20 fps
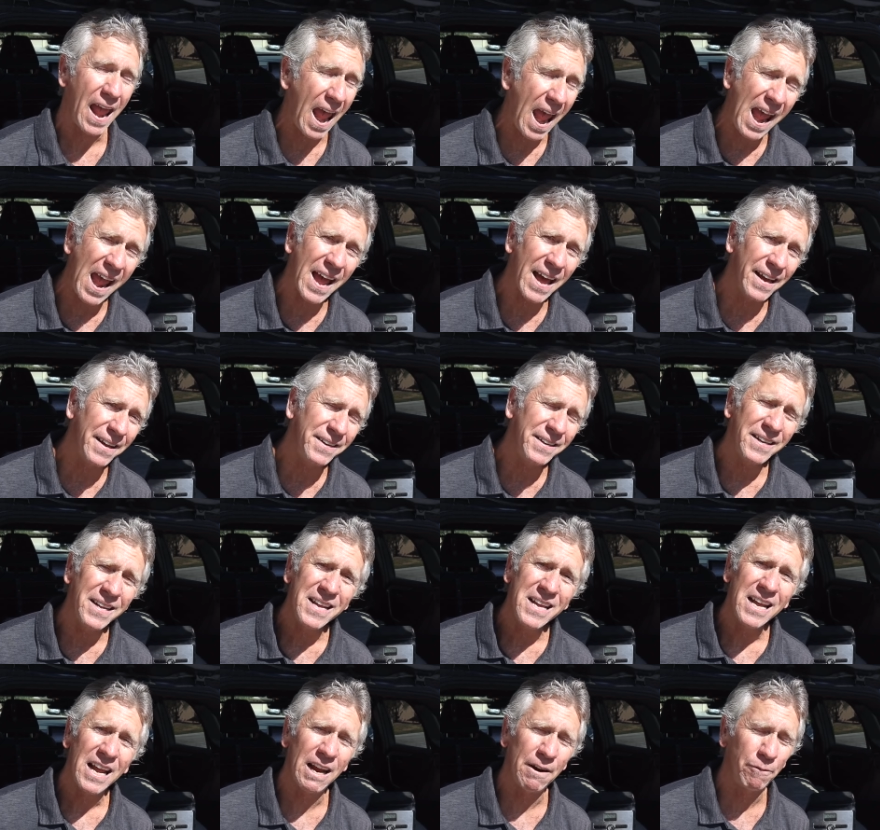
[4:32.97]
And
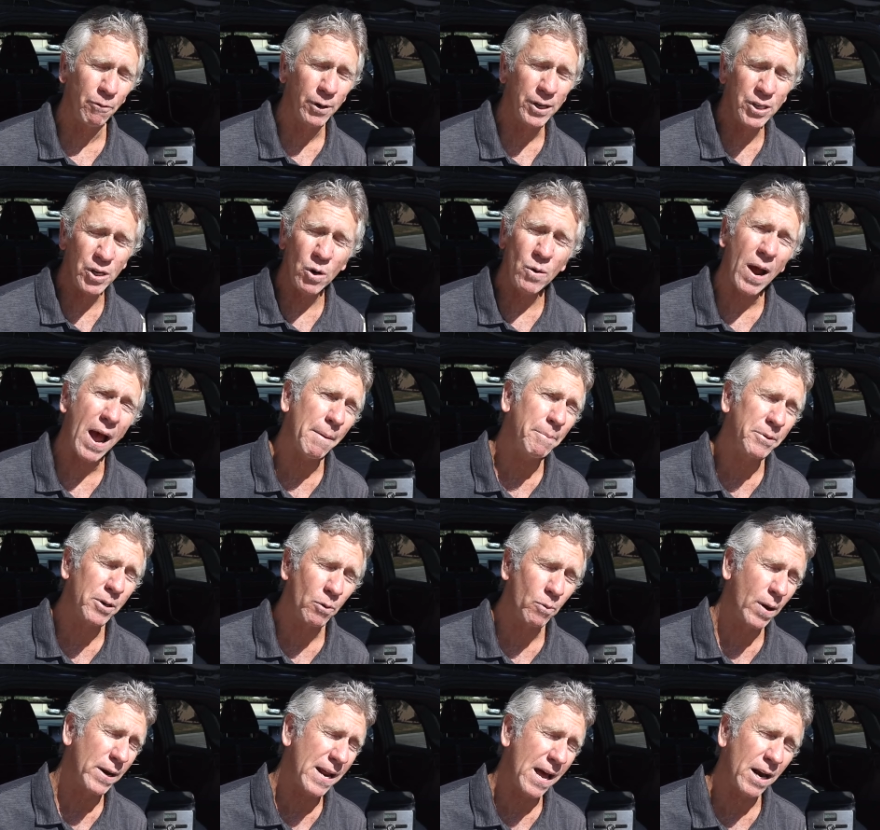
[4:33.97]
if we do happen
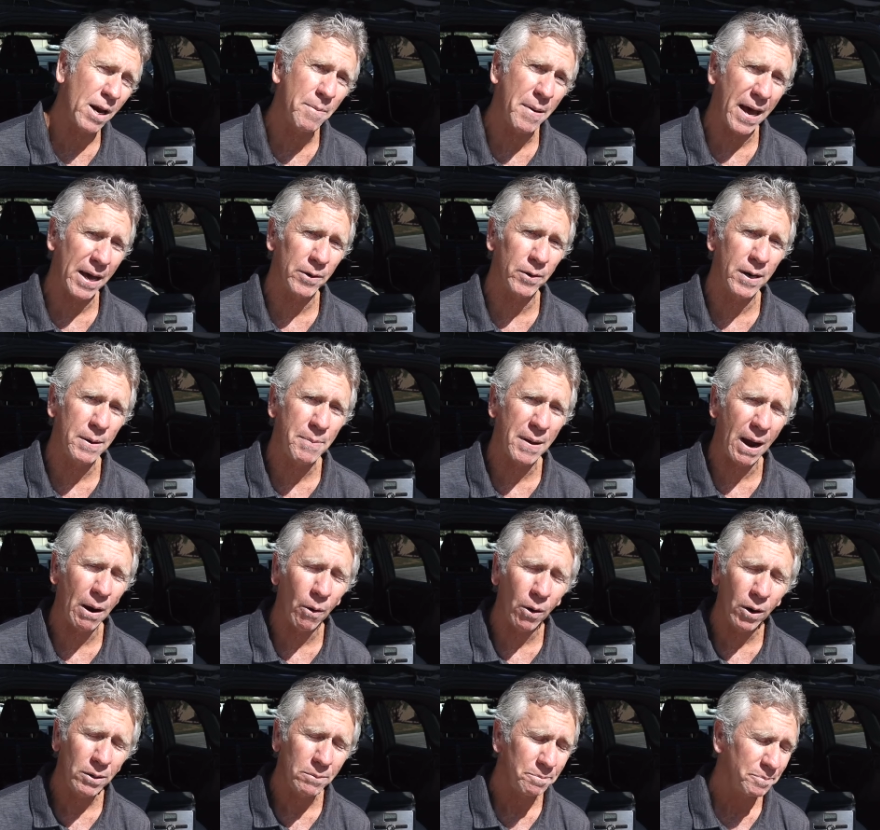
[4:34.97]
to run out of battery
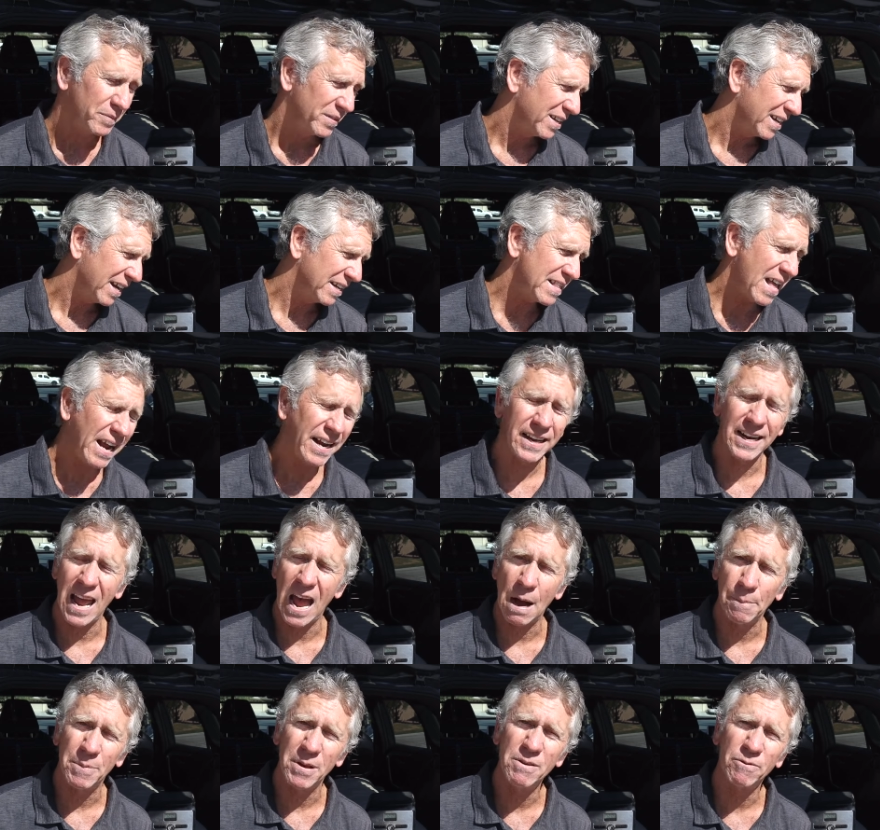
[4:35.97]
power, and that could
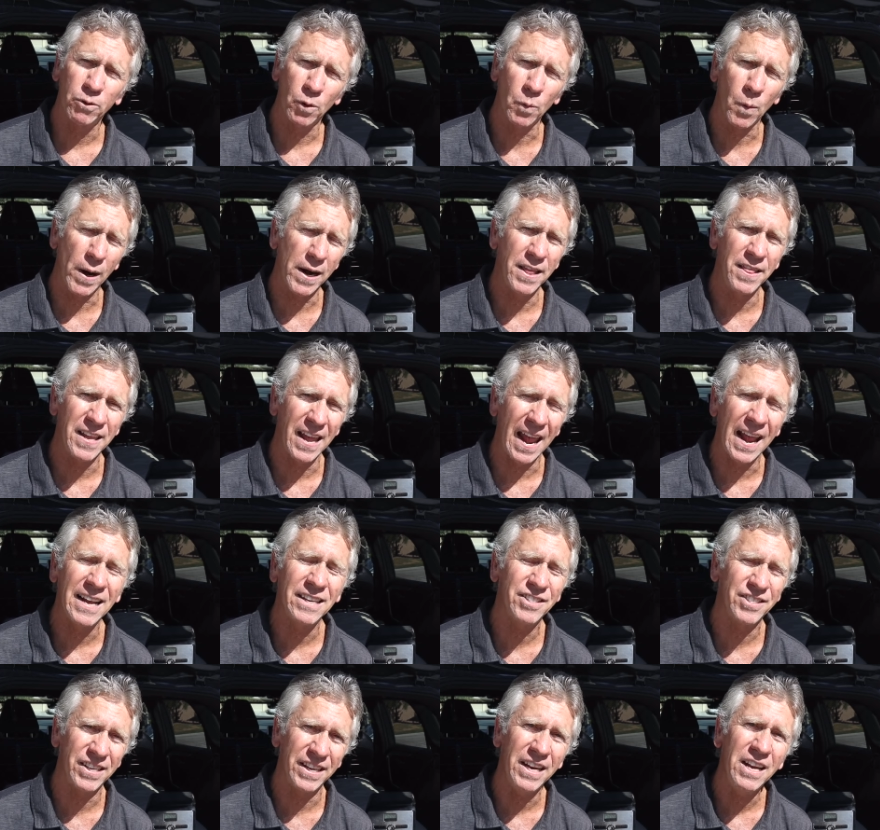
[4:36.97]
happen if we're running the
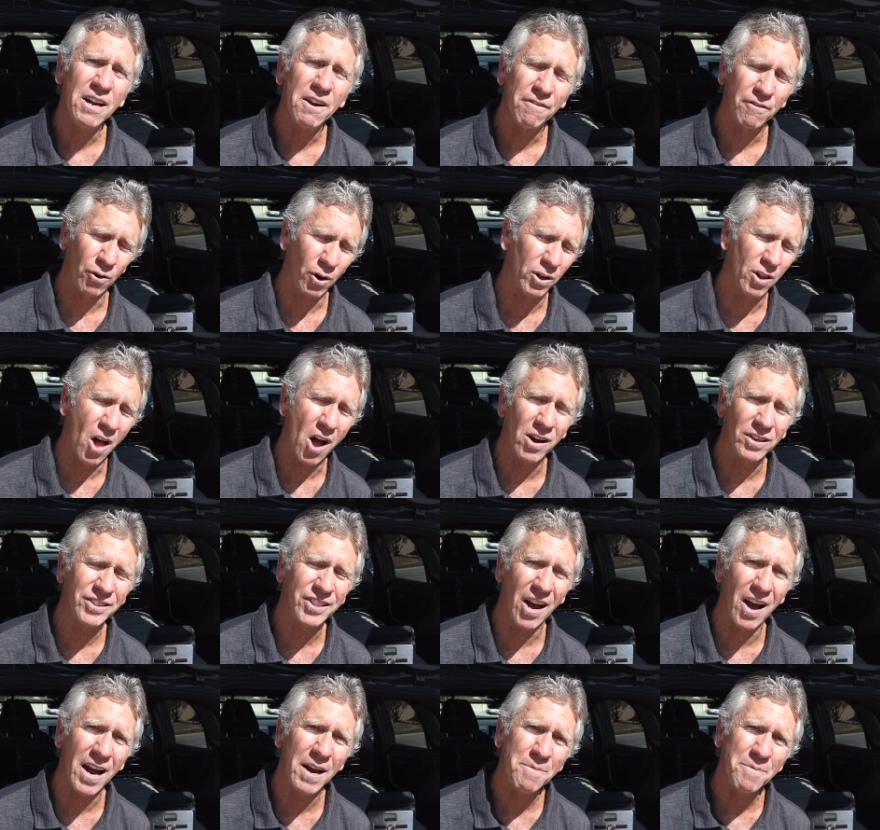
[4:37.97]
AC for a long
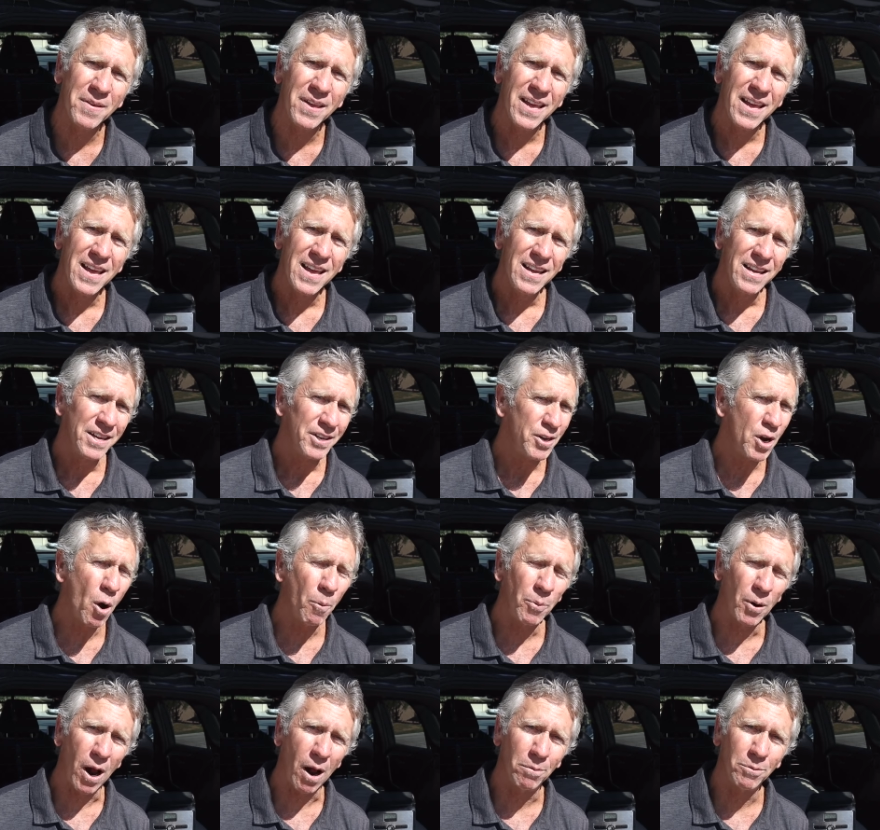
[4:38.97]
time,
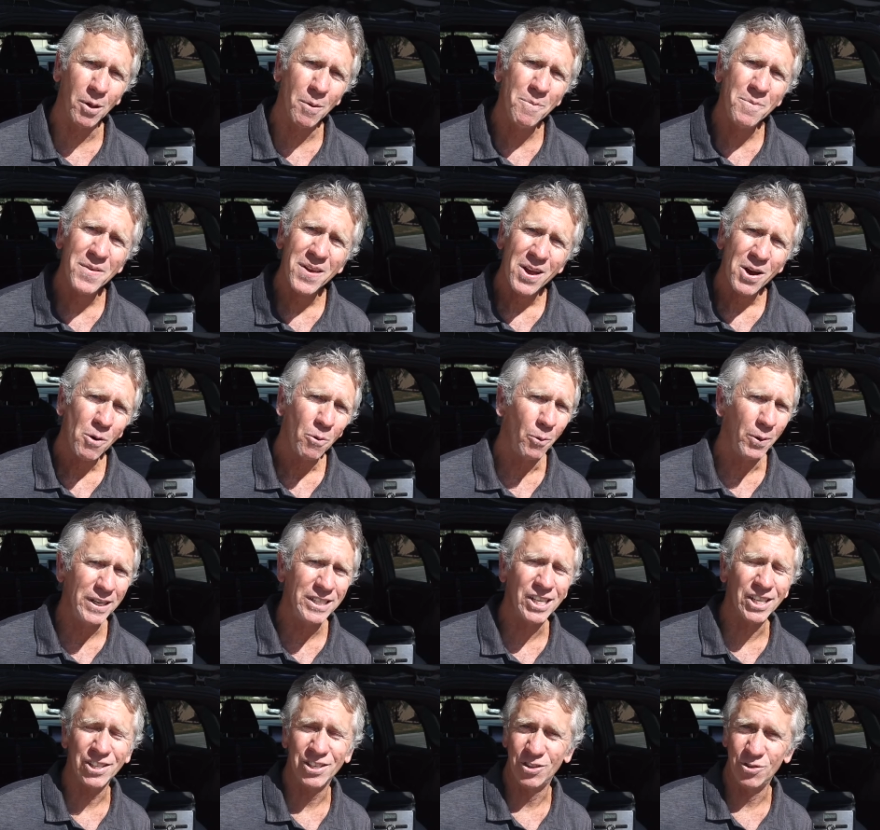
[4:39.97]
no problem. We
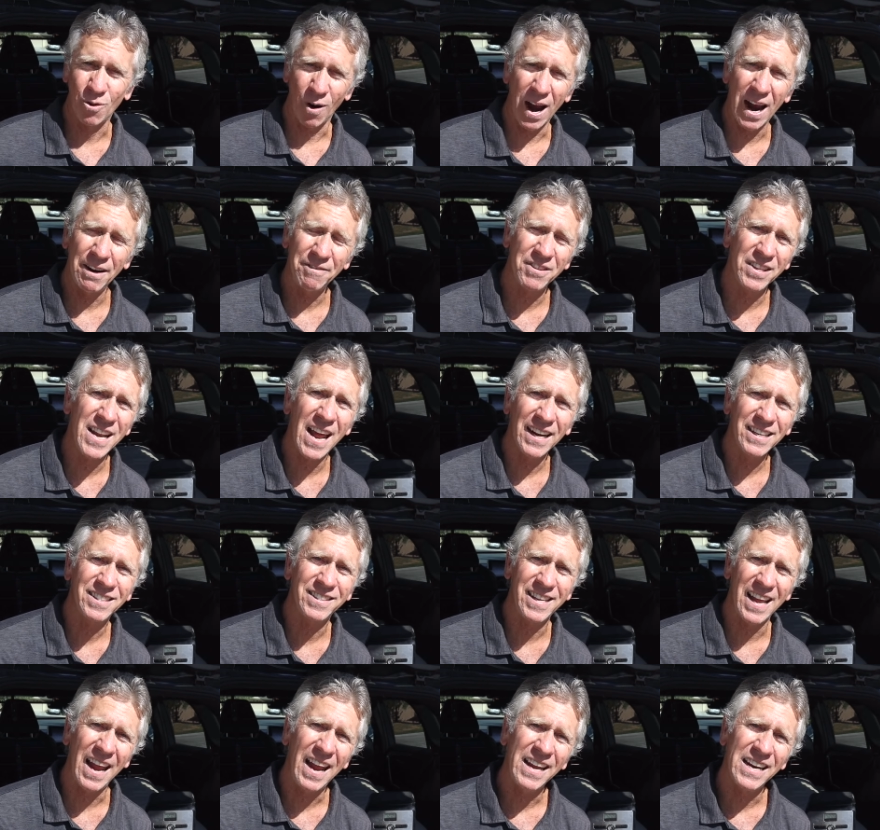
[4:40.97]
just drive the
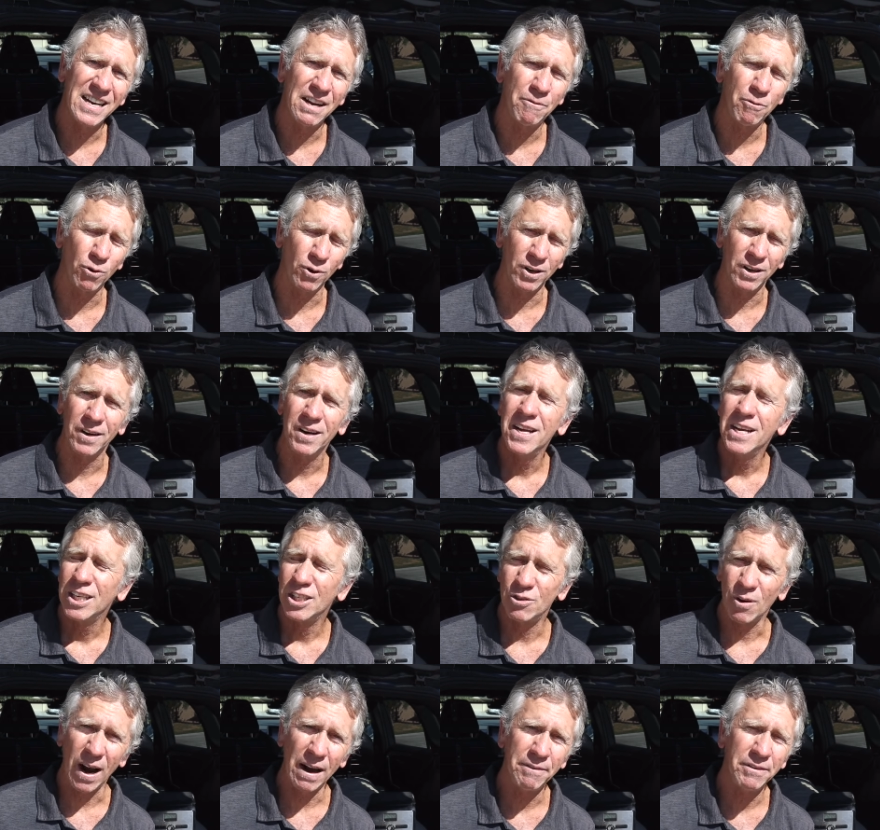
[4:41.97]
next day, and if we're
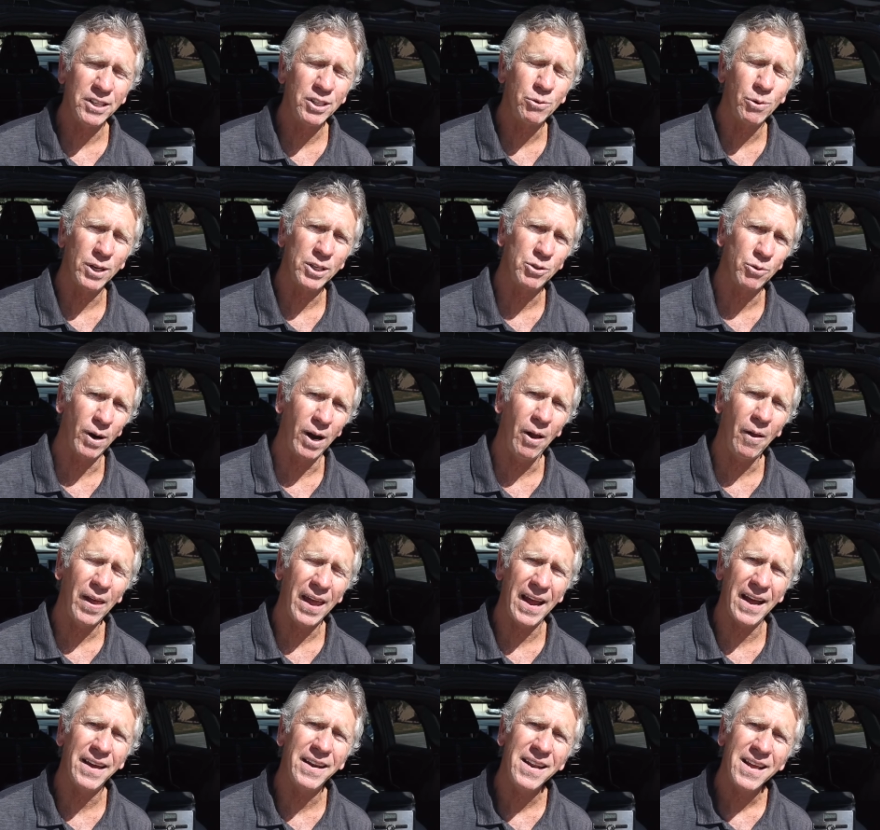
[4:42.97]
driving to a
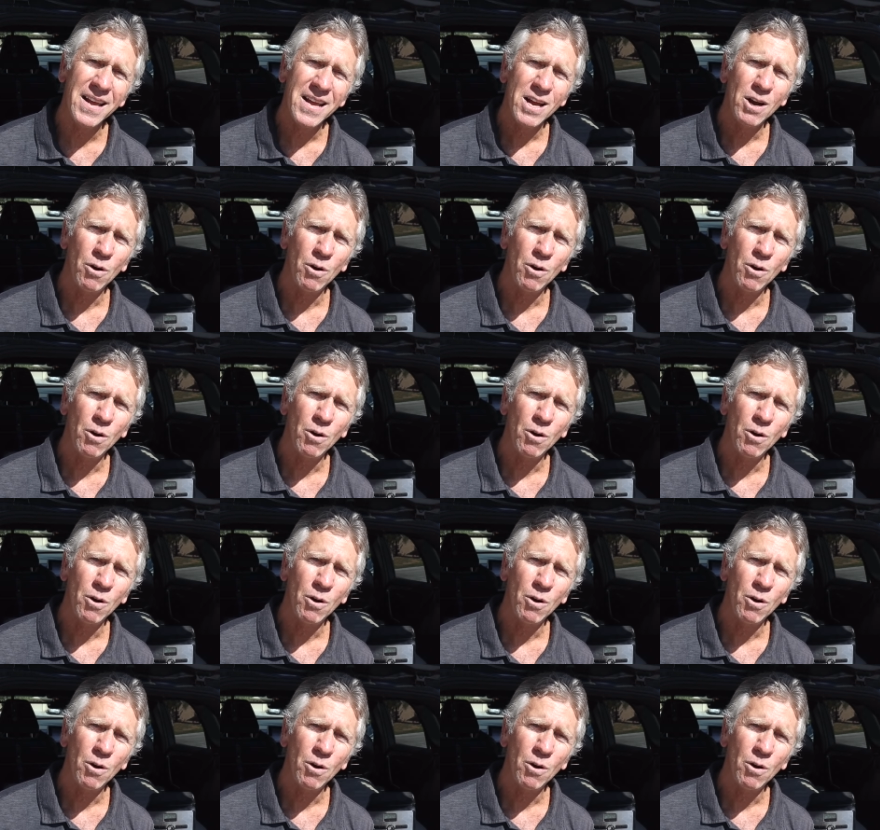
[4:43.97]
trailhead,